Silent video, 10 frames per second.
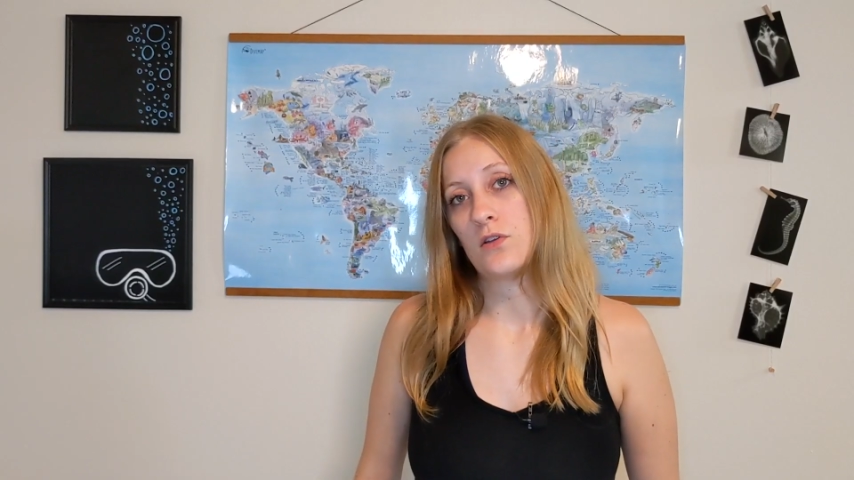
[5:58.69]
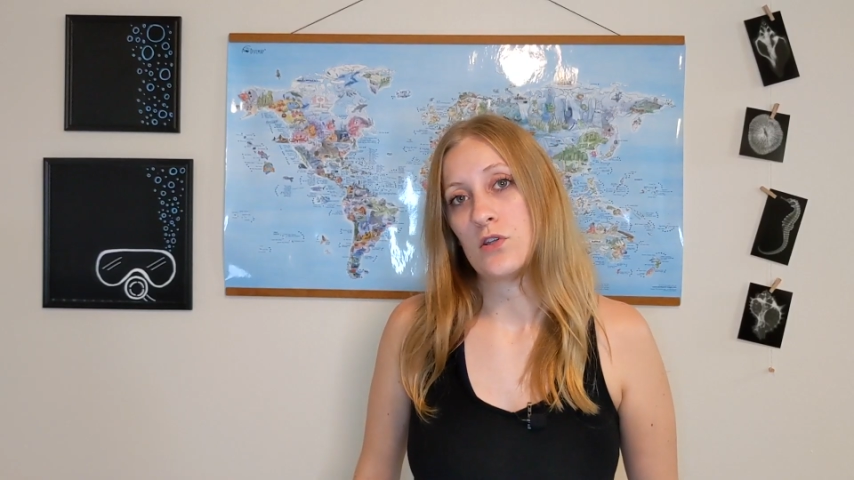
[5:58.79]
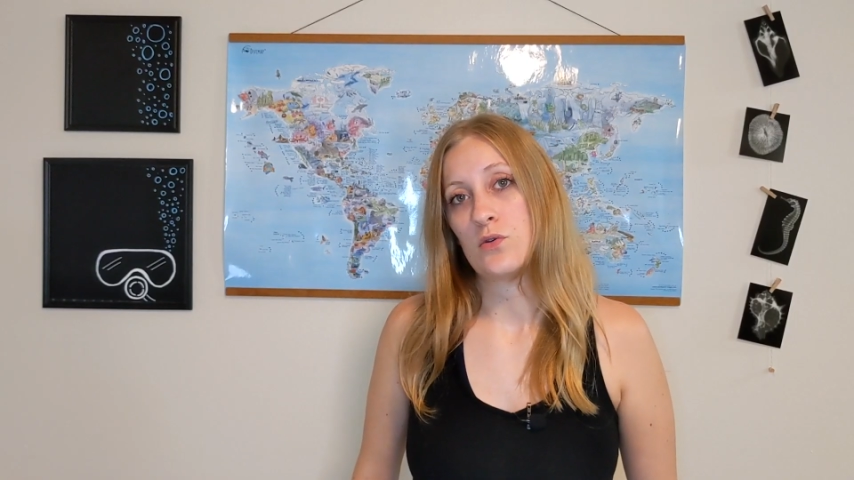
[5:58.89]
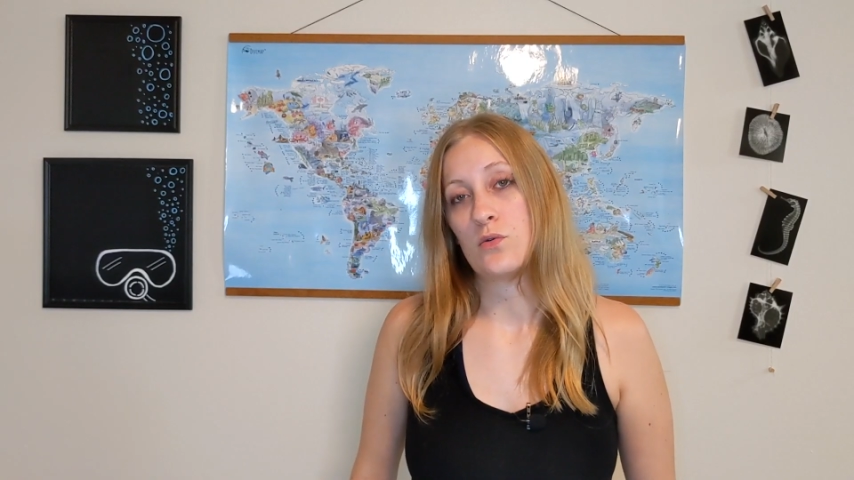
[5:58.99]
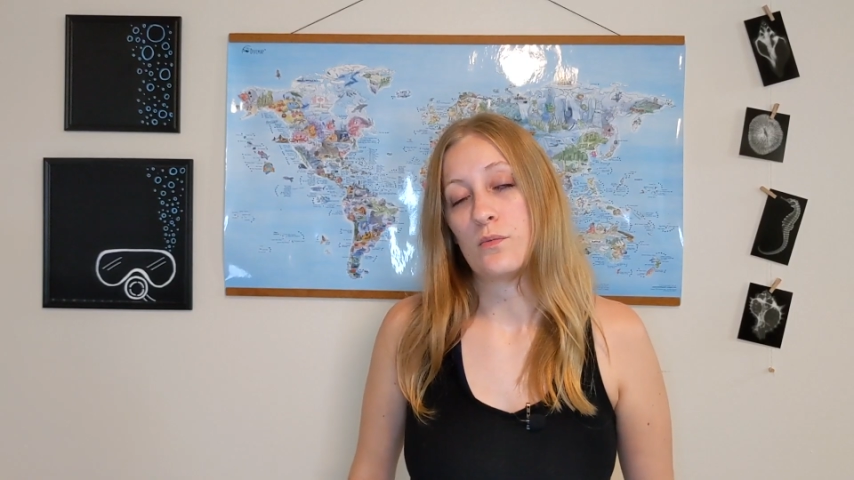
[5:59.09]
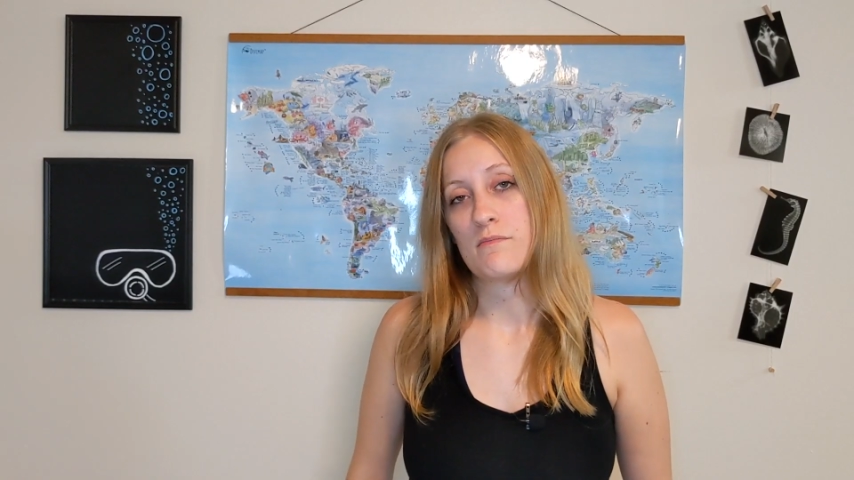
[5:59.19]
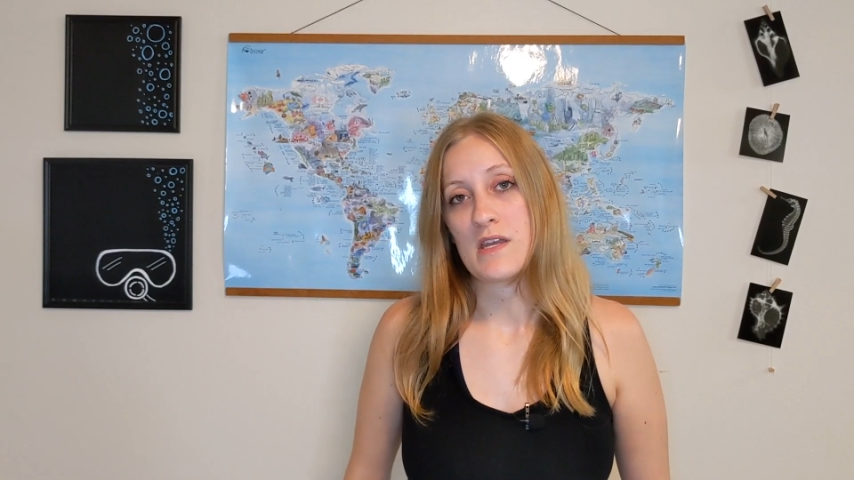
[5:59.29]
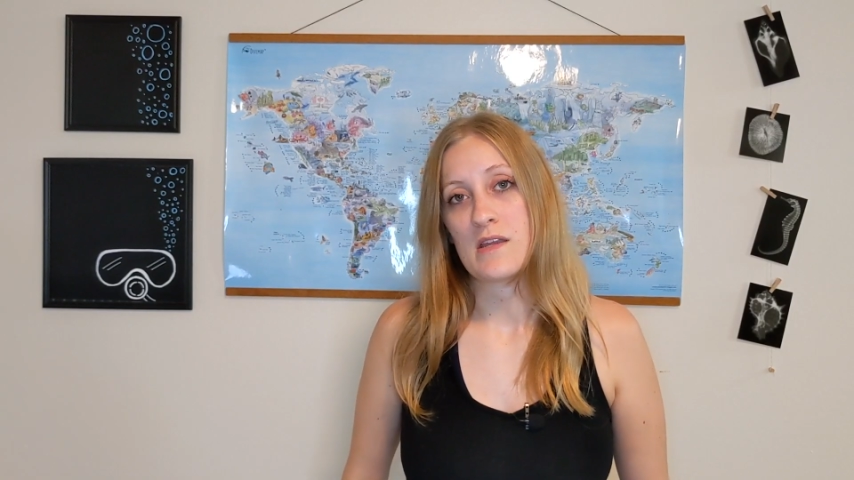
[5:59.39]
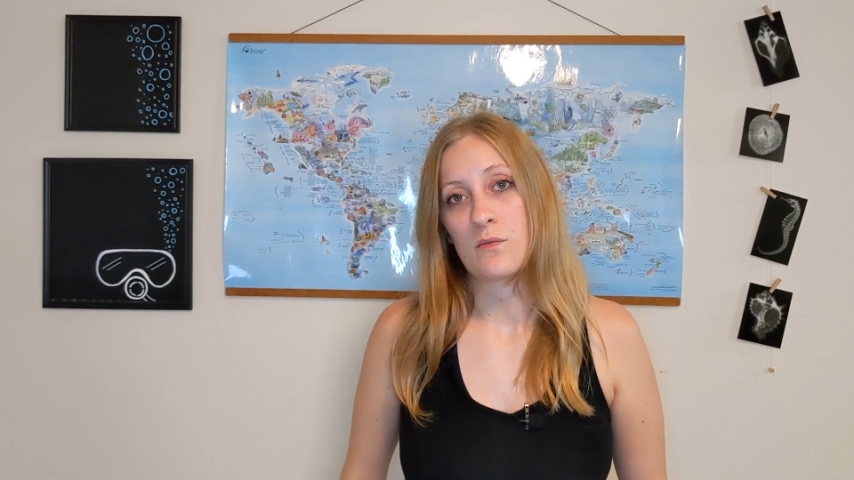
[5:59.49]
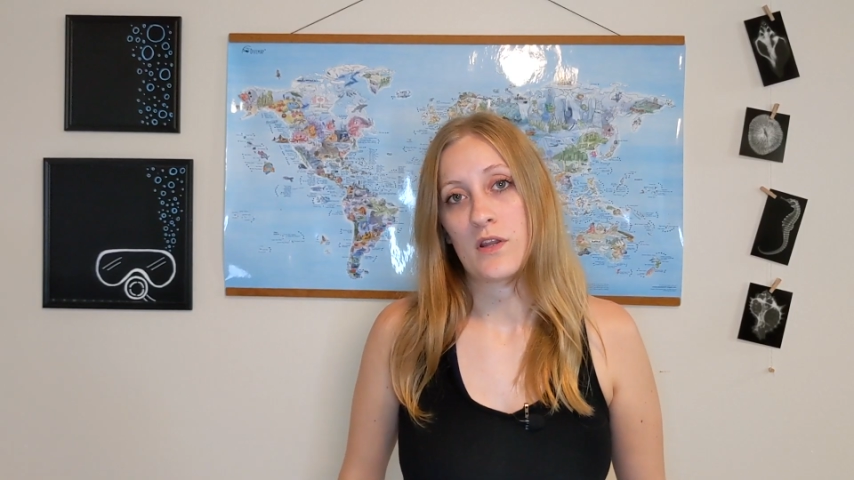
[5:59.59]
you
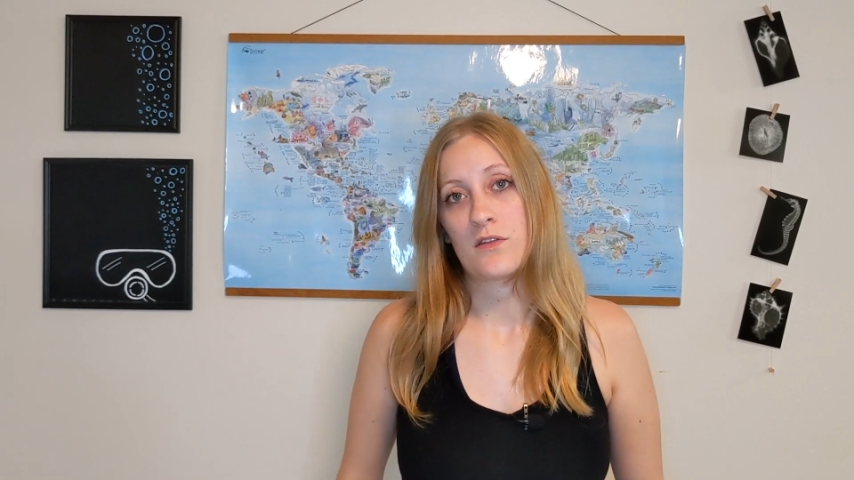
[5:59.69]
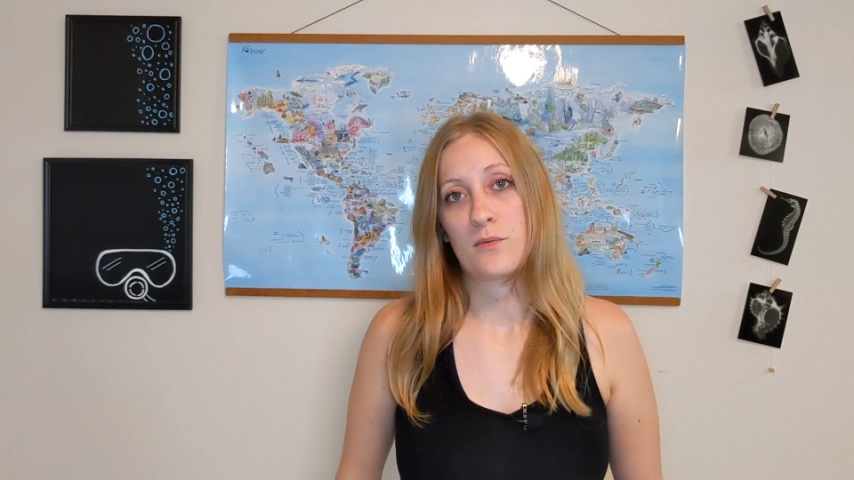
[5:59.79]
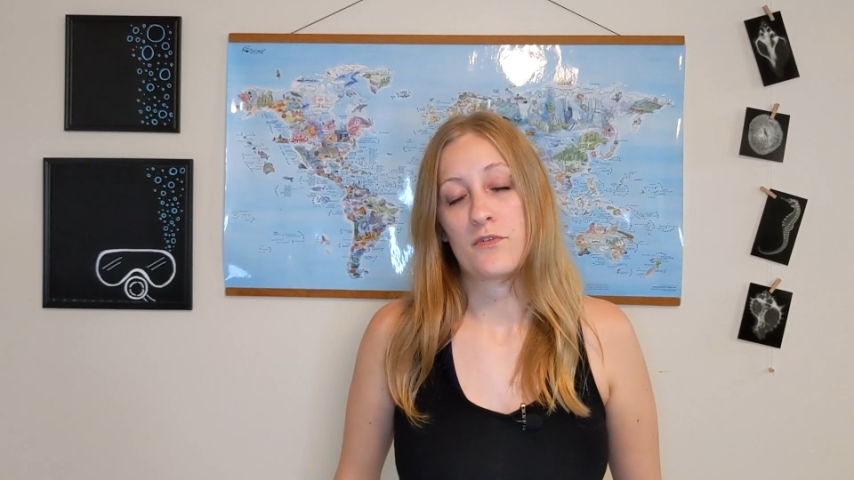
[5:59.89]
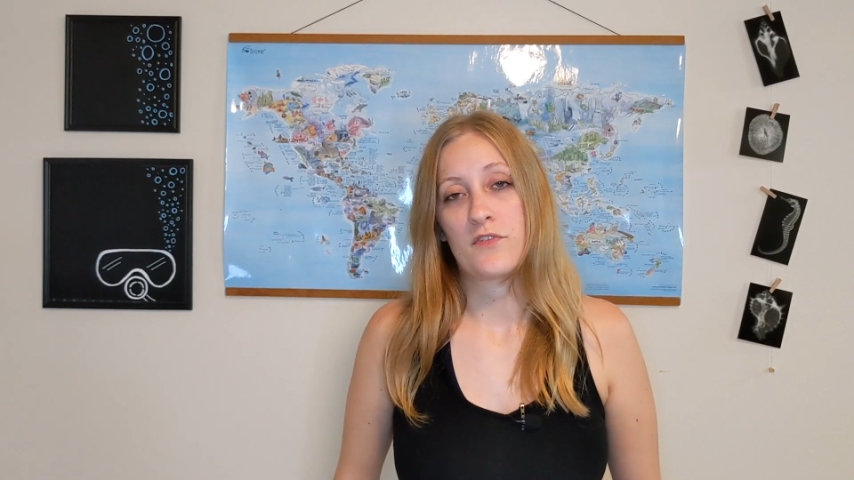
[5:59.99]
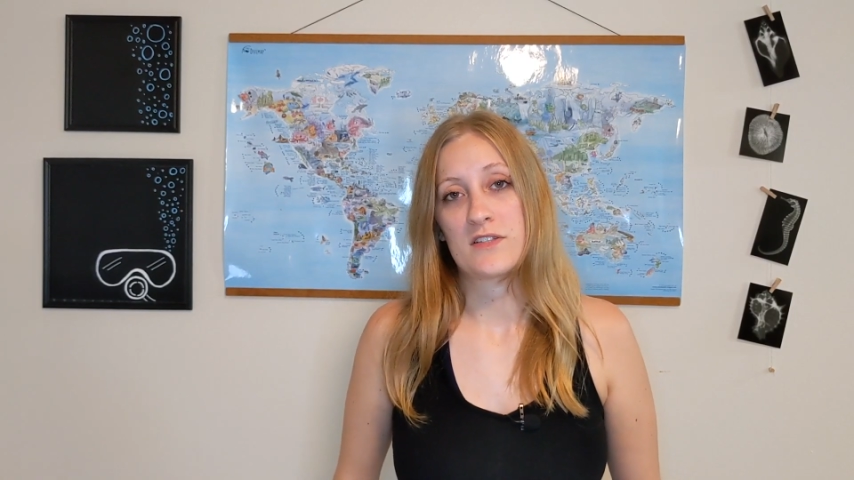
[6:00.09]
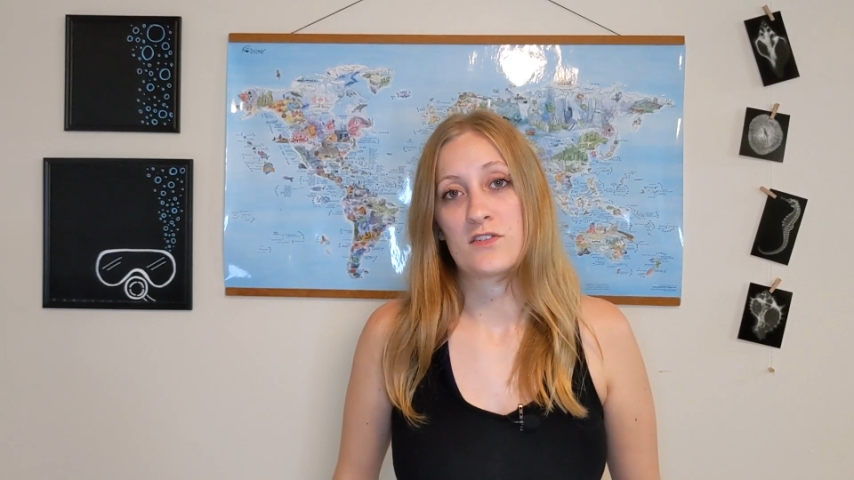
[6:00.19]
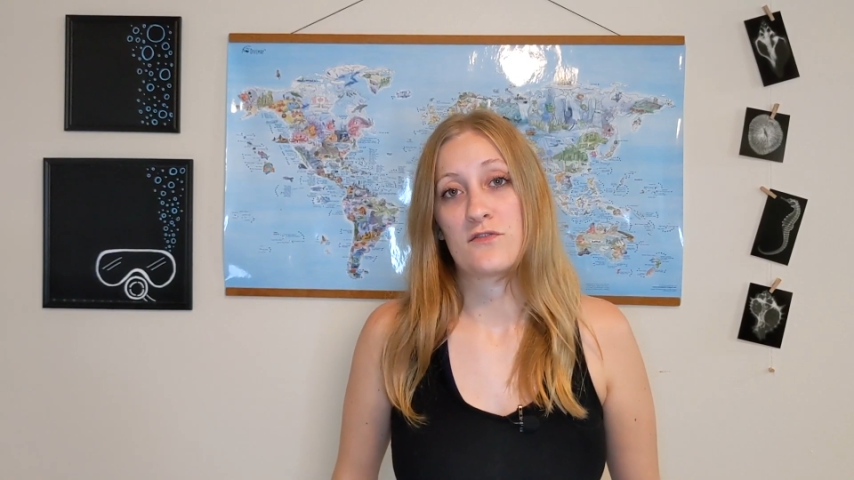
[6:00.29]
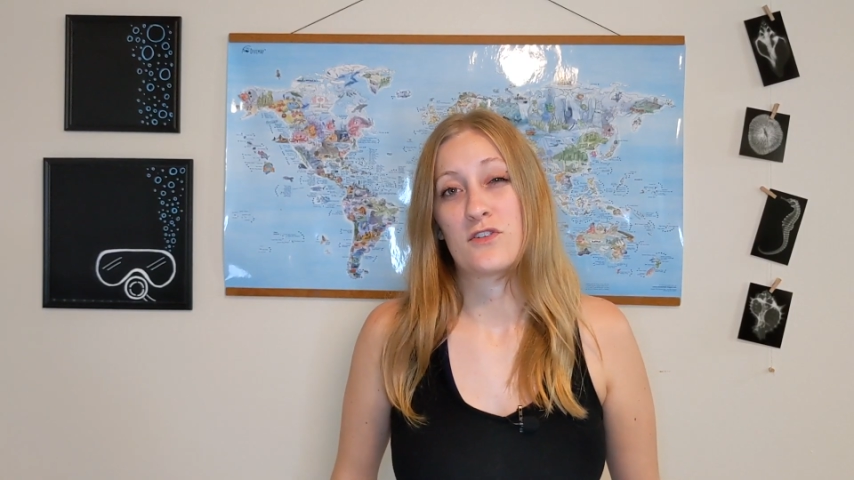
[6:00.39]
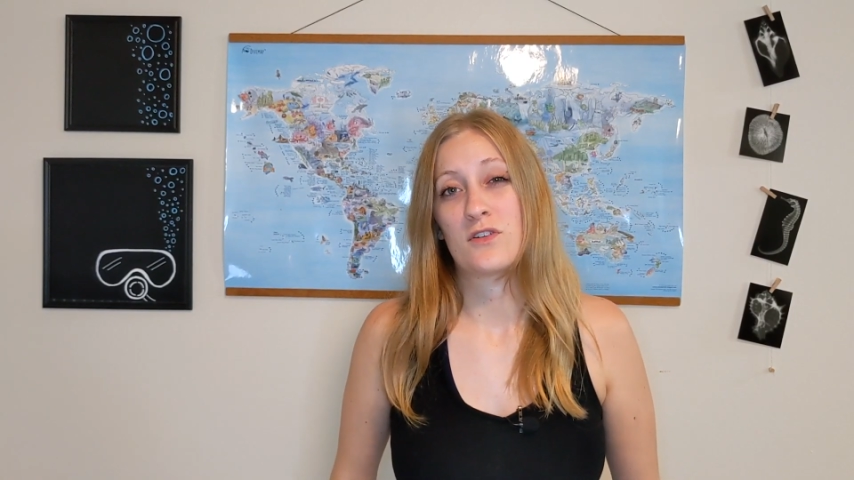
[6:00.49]
meet with your professor